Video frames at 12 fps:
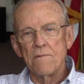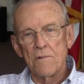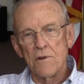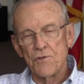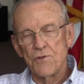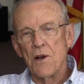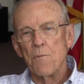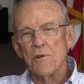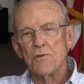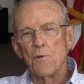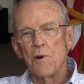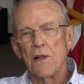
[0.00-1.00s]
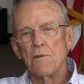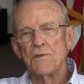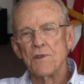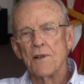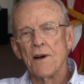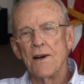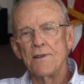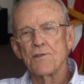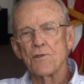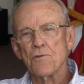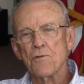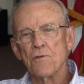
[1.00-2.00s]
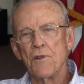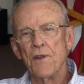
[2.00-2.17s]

well summers while I was in high school,